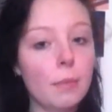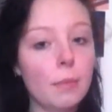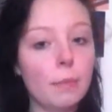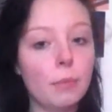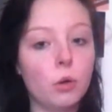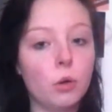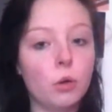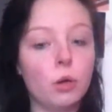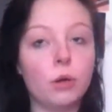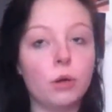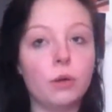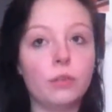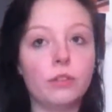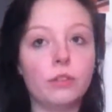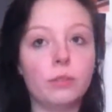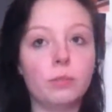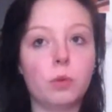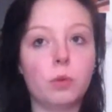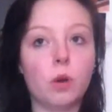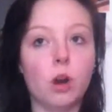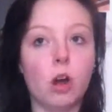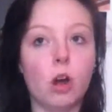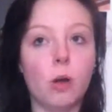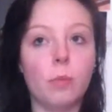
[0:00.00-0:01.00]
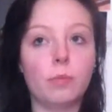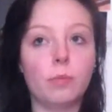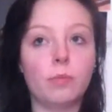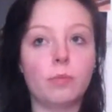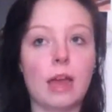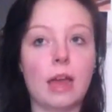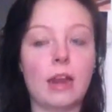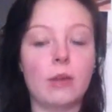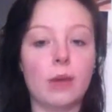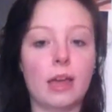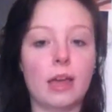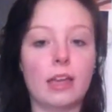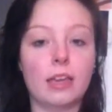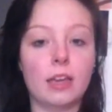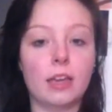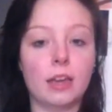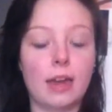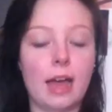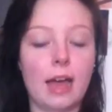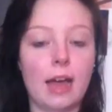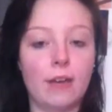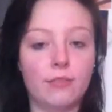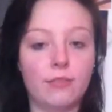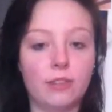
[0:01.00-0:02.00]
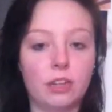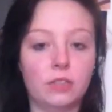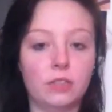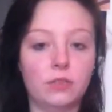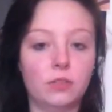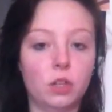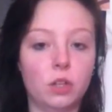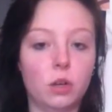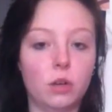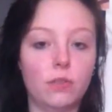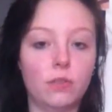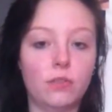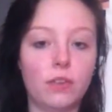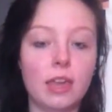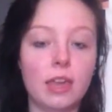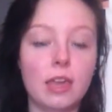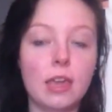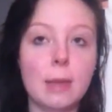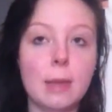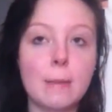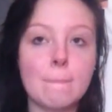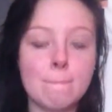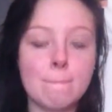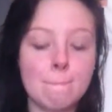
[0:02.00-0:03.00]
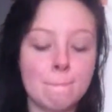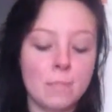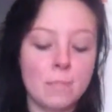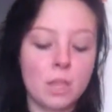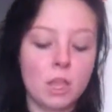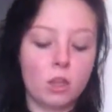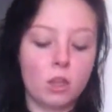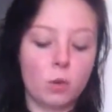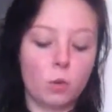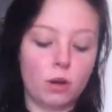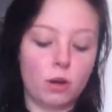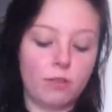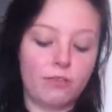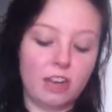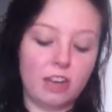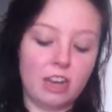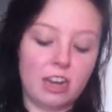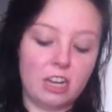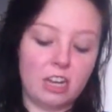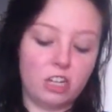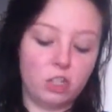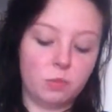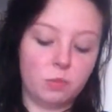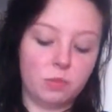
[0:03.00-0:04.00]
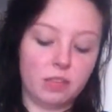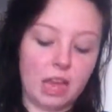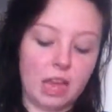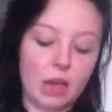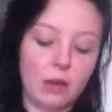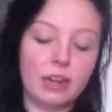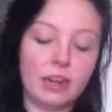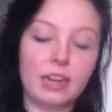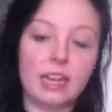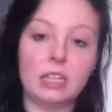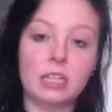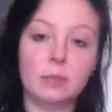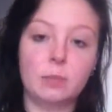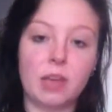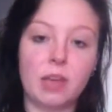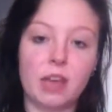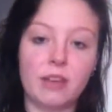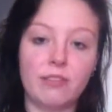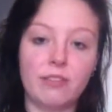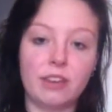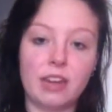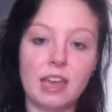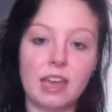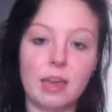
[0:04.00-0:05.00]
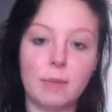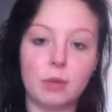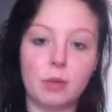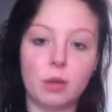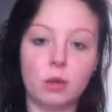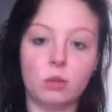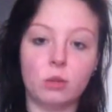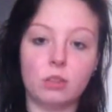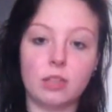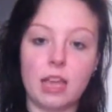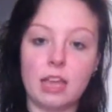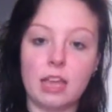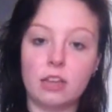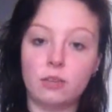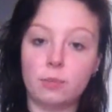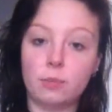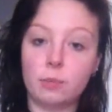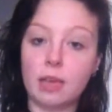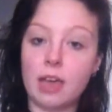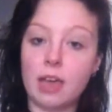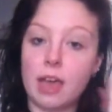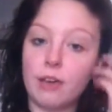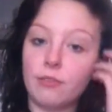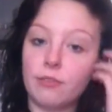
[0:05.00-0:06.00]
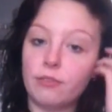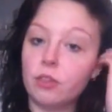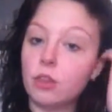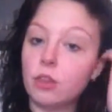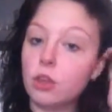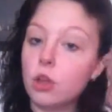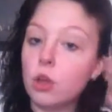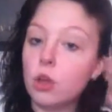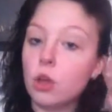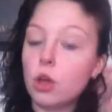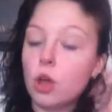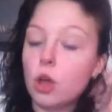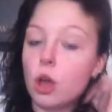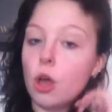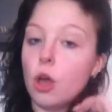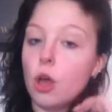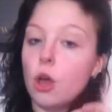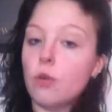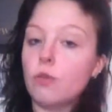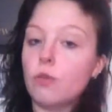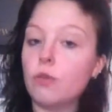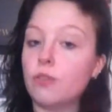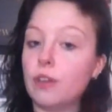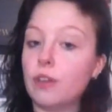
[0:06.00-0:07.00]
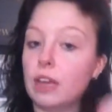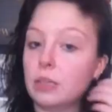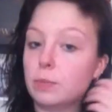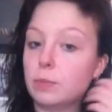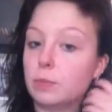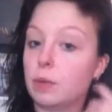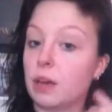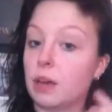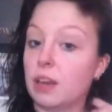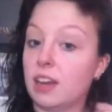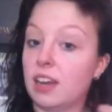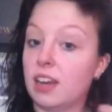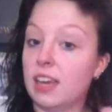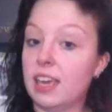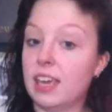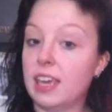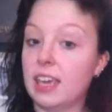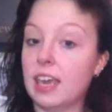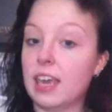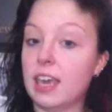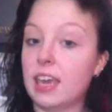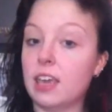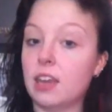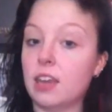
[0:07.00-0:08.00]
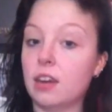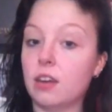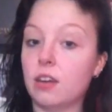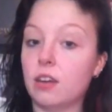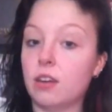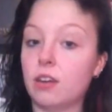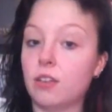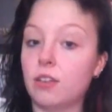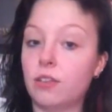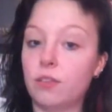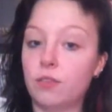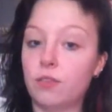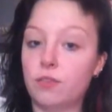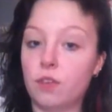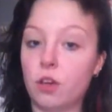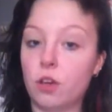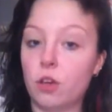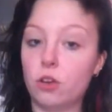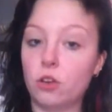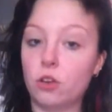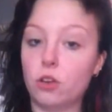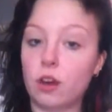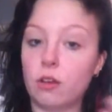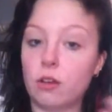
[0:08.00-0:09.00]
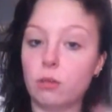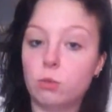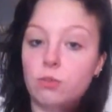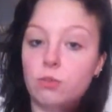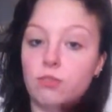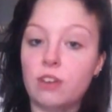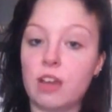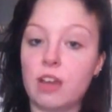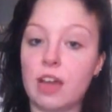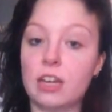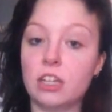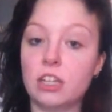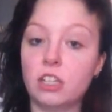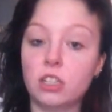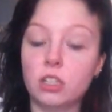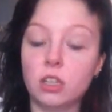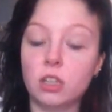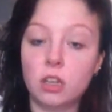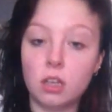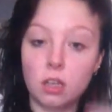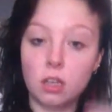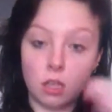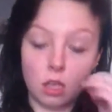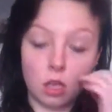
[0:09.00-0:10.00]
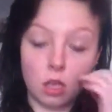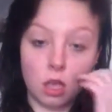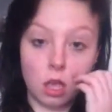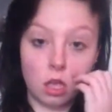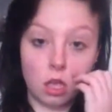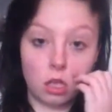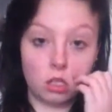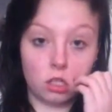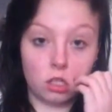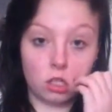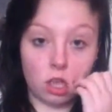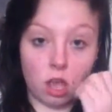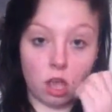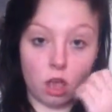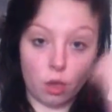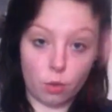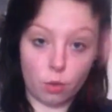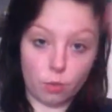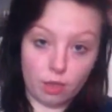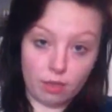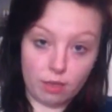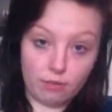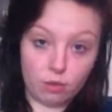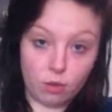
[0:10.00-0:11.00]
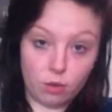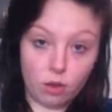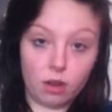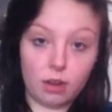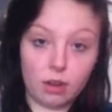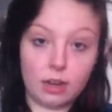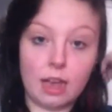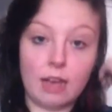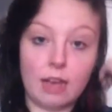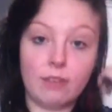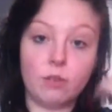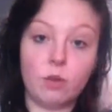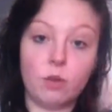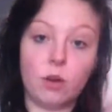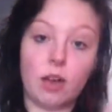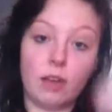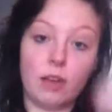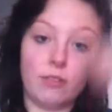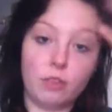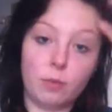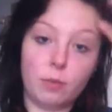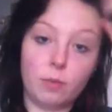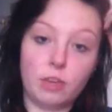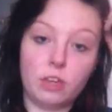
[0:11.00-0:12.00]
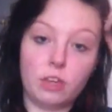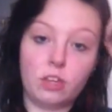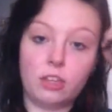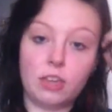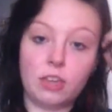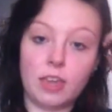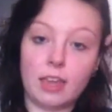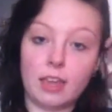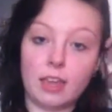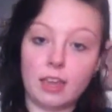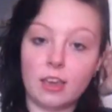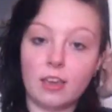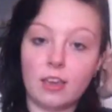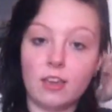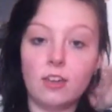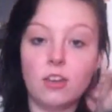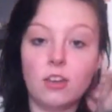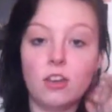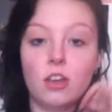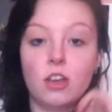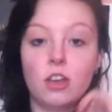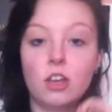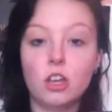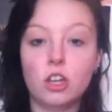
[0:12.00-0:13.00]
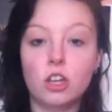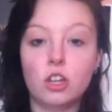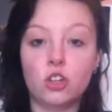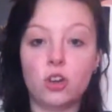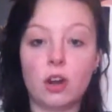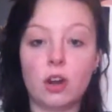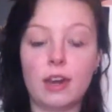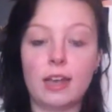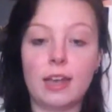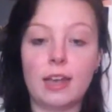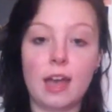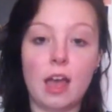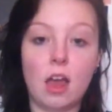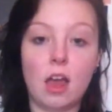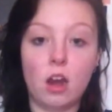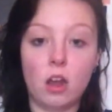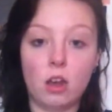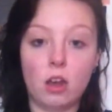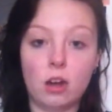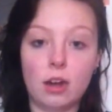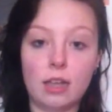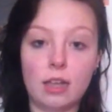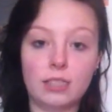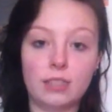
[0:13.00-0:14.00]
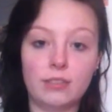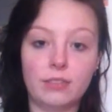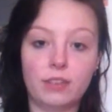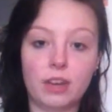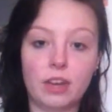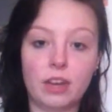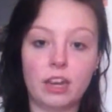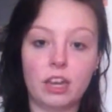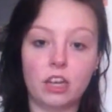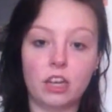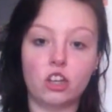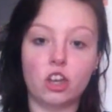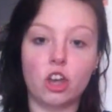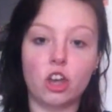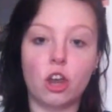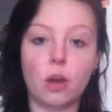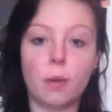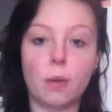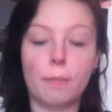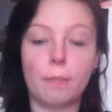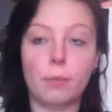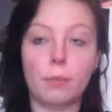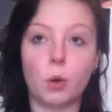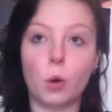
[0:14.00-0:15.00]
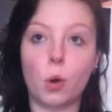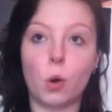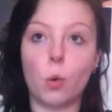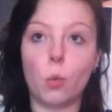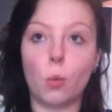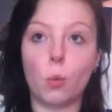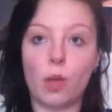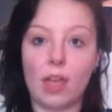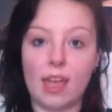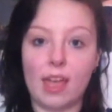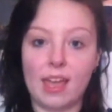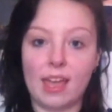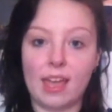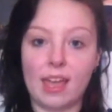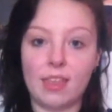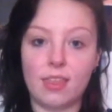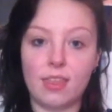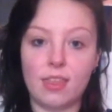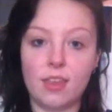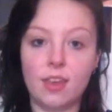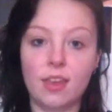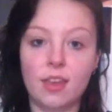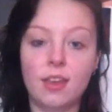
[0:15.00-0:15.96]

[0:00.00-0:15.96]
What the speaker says: But for prom, anyway, you're going to have flash photography, you want a foundation without any SPF in it because SPF reflects badly in photographs with flash. So if you are going to have quite a few pictures taken, try and get a long lasting foundation but with